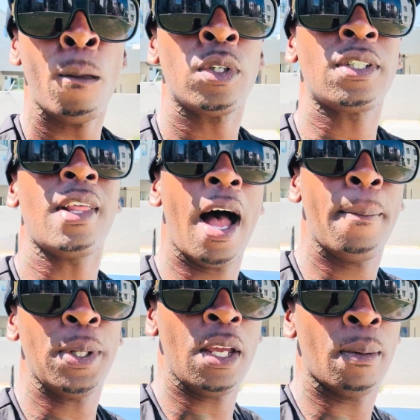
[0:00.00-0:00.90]

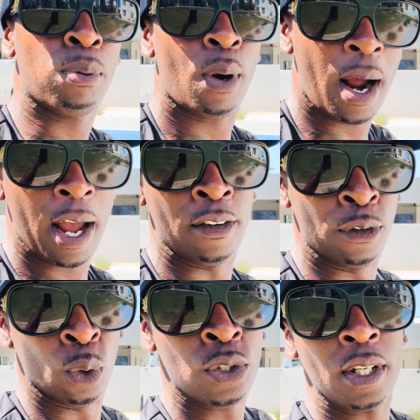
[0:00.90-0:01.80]
Stop being
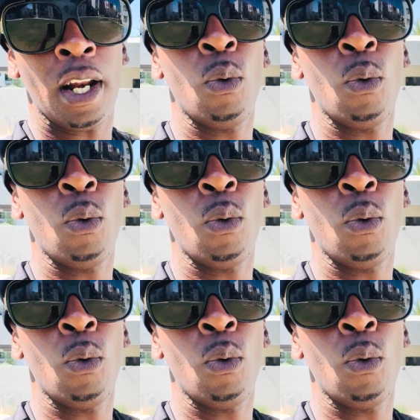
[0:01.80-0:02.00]
prideful. See,